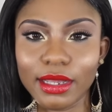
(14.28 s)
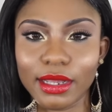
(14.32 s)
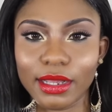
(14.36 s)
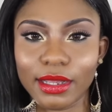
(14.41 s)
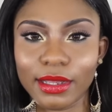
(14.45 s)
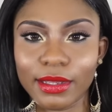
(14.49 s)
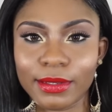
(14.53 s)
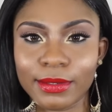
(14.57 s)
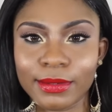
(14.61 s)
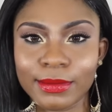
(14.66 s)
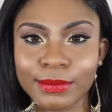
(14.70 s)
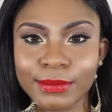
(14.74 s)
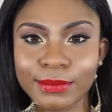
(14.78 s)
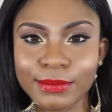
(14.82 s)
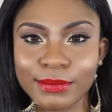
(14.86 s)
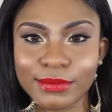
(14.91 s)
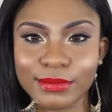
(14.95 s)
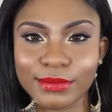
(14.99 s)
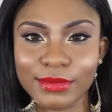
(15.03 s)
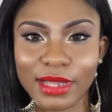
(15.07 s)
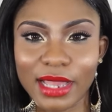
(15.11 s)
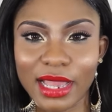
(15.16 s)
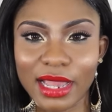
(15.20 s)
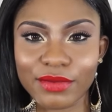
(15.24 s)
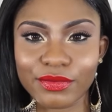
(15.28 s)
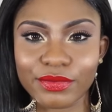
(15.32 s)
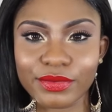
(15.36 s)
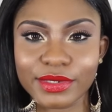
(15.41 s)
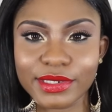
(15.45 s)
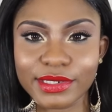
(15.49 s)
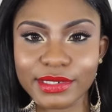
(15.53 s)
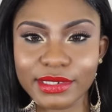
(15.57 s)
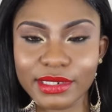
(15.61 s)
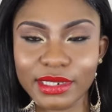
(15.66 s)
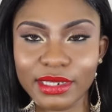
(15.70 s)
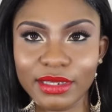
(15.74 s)
I
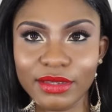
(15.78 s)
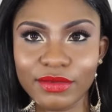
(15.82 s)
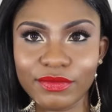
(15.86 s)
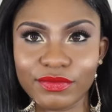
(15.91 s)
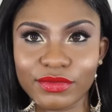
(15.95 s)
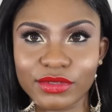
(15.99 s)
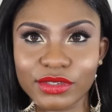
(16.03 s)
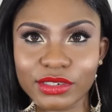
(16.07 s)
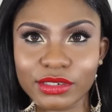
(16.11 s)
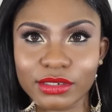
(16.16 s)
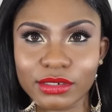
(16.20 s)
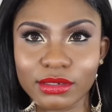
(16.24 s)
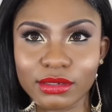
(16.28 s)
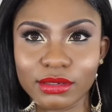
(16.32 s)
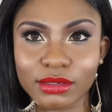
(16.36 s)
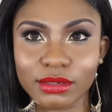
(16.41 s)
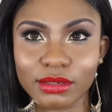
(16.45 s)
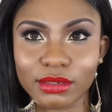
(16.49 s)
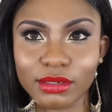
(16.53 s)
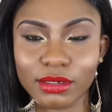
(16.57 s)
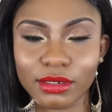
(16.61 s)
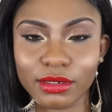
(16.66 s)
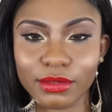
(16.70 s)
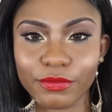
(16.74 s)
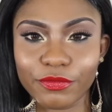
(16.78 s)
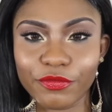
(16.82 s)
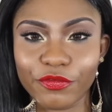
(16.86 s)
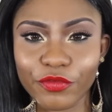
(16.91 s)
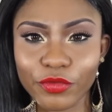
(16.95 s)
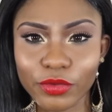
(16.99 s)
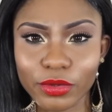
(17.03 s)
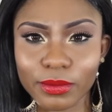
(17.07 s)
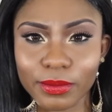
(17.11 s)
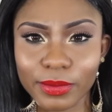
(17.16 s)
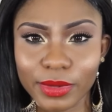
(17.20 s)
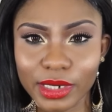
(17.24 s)
received
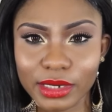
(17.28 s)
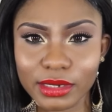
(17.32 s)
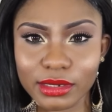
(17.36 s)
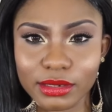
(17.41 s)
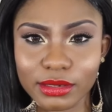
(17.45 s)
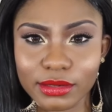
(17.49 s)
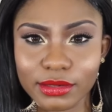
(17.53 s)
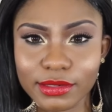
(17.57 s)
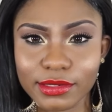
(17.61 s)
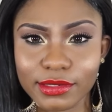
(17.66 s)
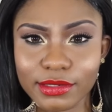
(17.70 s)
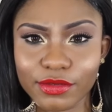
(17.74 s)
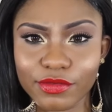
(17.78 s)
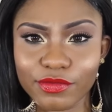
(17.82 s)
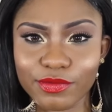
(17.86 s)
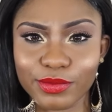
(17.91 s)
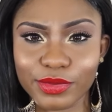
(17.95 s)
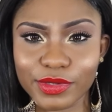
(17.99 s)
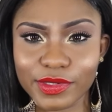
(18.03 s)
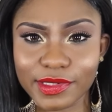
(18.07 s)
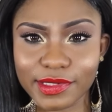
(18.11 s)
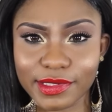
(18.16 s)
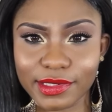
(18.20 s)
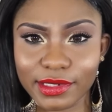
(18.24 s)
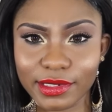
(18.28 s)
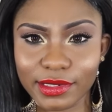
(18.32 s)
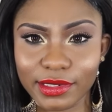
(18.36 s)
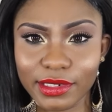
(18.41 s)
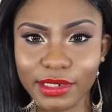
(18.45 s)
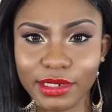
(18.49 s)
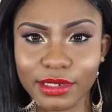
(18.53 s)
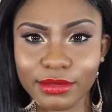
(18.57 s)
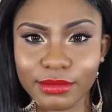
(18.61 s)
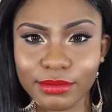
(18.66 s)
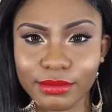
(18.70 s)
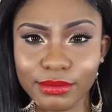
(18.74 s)
4 bundles of
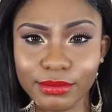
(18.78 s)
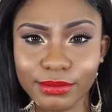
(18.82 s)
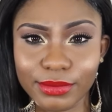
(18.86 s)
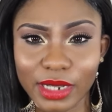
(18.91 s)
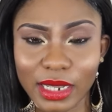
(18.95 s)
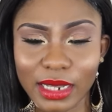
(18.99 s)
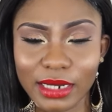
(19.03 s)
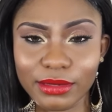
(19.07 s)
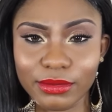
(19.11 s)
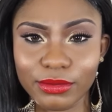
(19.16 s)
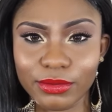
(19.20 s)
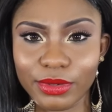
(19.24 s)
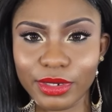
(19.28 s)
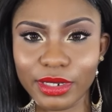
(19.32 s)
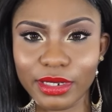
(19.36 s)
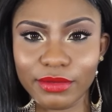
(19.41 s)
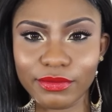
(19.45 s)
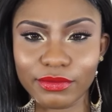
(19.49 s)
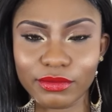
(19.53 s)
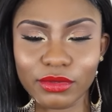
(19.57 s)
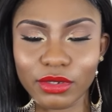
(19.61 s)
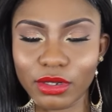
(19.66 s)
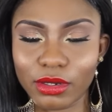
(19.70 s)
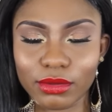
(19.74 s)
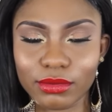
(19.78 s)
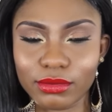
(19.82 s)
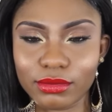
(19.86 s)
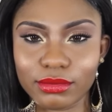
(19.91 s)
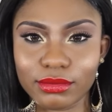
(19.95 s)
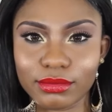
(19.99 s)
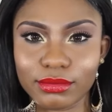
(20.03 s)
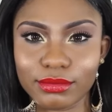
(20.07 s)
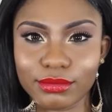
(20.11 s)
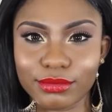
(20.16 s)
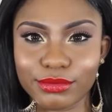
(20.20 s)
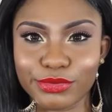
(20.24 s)
Brazilian body weight, no,
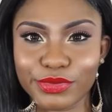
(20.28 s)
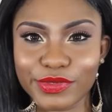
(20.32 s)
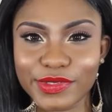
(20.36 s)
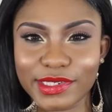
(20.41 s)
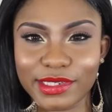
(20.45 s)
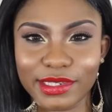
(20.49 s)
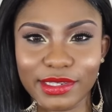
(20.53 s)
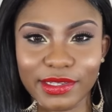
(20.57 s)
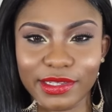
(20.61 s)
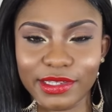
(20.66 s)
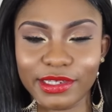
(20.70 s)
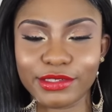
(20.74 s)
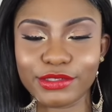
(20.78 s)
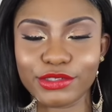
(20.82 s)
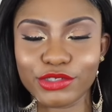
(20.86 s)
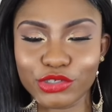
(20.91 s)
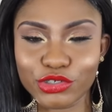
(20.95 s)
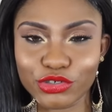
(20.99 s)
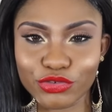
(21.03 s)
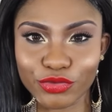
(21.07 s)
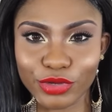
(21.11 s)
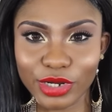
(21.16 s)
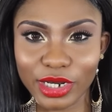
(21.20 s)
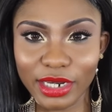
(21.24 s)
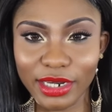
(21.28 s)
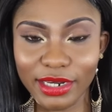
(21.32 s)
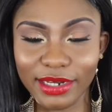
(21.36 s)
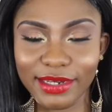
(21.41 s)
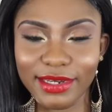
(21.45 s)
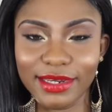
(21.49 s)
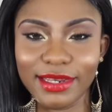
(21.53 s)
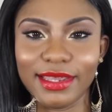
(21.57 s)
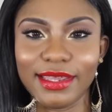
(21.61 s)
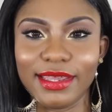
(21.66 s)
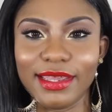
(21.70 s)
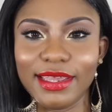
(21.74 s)
Brazilian straight
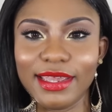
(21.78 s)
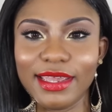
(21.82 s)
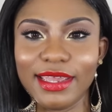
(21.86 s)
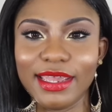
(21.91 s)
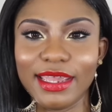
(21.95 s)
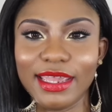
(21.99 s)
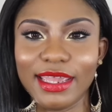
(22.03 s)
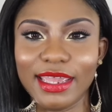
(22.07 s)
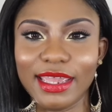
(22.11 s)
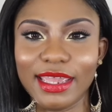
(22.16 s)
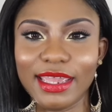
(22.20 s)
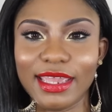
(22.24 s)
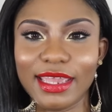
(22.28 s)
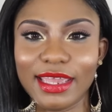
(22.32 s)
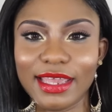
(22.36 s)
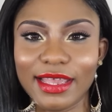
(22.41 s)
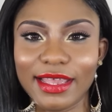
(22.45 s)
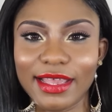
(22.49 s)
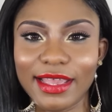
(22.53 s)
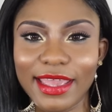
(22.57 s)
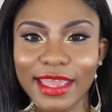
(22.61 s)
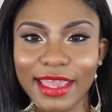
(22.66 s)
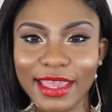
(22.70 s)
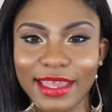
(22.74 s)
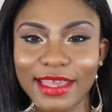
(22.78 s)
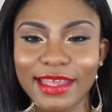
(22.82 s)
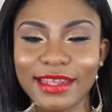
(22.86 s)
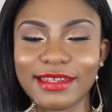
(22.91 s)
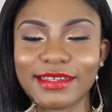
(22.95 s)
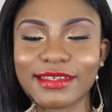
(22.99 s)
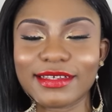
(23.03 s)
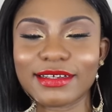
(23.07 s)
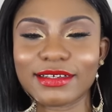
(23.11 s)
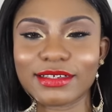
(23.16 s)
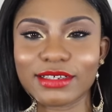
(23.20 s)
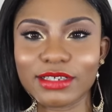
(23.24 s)

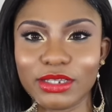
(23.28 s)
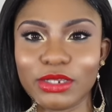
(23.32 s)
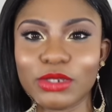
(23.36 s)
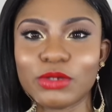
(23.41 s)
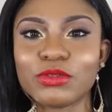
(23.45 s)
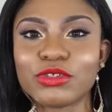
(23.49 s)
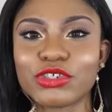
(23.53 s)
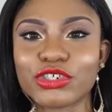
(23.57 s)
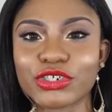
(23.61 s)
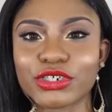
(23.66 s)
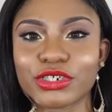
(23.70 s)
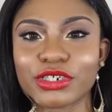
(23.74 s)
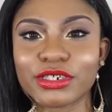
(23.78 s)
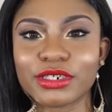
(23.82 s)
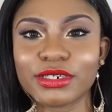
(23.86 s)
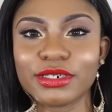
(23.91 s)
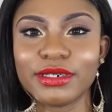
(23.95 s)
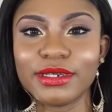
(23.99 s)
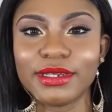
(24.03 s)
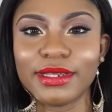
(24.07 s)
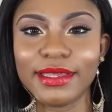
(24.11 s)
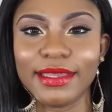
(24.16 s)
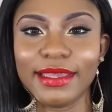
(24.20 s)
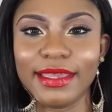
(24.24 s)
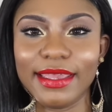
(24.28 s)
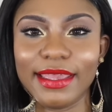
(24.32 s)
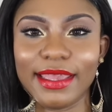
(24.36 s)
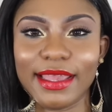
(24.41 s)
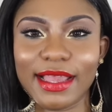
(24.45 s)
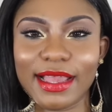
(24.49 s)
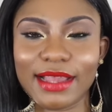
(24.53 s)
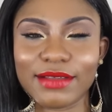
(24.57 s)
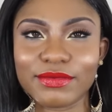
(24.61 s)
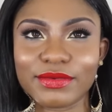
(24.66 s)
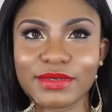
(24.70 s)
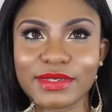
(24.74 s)
and a closure.
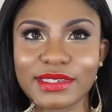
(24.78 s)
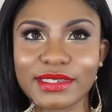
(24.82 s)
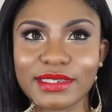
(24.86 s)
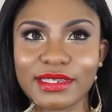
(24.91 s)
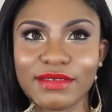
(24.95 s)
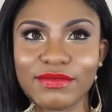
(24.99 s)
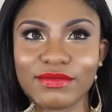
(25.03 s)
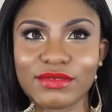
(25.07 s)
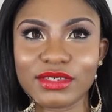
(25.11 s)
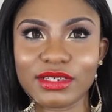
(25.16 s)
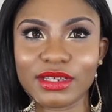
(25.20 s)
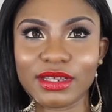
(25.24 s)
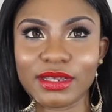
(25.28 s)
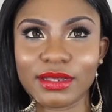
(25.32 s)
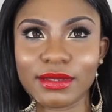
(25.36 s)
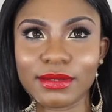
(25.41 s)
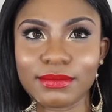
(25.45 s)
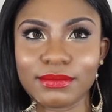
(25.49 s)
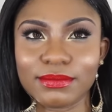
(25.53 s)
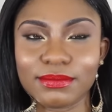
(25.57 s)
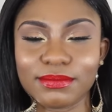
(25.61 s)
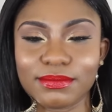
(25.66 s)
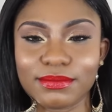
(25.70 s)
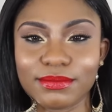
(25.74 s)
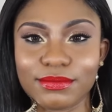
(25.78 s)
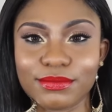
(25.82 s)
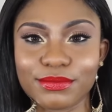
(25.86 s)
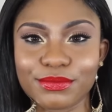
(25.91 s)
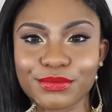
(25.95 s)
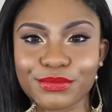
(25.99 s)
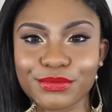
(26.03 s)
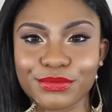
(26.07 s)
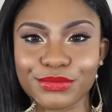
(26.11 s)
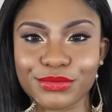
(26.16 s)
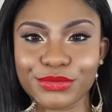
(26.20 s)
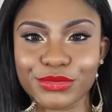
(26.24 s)
I received
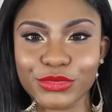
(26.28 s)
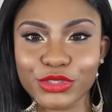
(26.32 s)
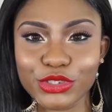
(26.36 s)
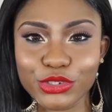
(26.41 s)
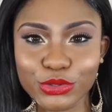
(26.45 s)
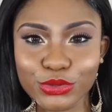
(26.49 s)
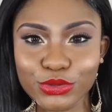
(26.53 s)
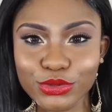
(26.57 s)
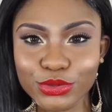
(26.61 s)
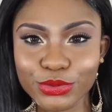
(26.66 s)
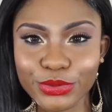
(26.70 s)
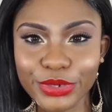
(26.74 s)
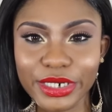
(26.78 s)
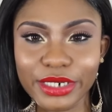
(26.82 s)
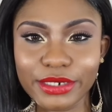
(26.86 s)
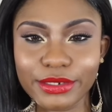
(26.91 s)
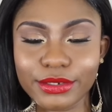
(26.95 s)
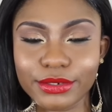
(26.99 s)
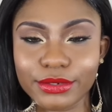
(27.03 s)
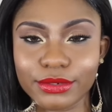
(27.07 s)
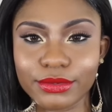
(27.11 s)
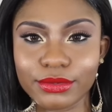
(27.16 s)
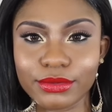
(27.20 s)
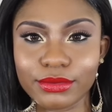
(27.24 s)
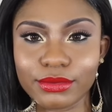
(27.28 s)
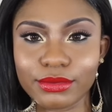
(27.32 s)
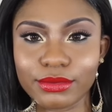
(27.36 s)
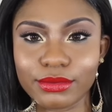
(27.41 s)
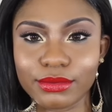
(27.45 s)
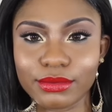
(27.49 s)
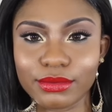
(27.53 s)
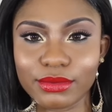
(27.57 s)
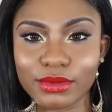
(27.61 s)
220